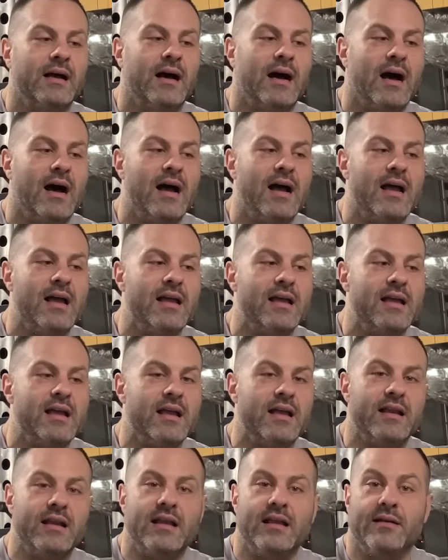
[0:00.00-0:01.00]
uh,
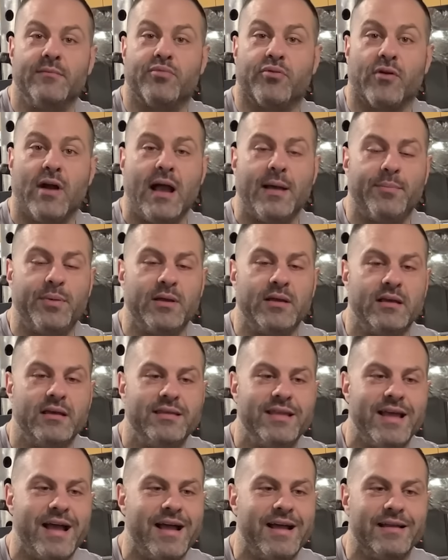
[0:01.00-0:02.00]
in, in prep
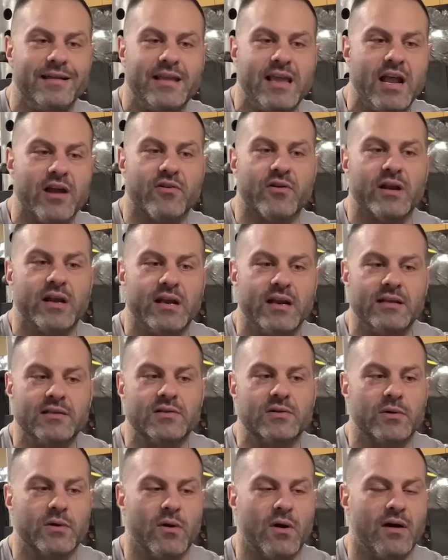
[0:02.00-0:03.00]
that carrying it
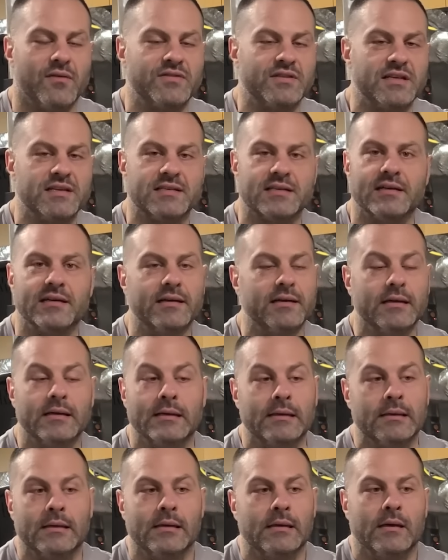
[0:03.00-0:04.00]
into an off season
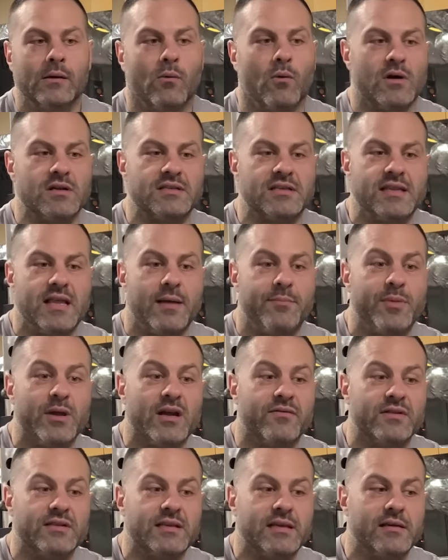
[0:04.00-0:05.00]
wasn't that
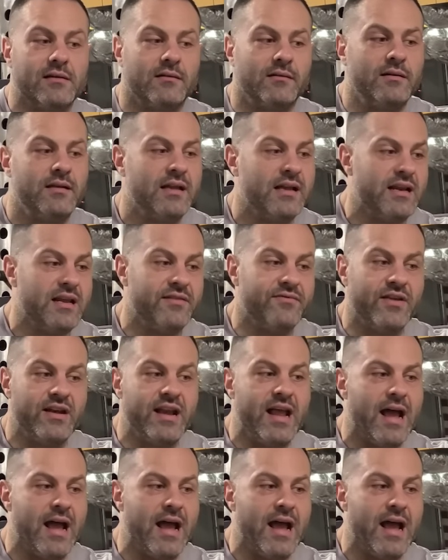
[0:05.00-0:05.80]
big of a deal. And even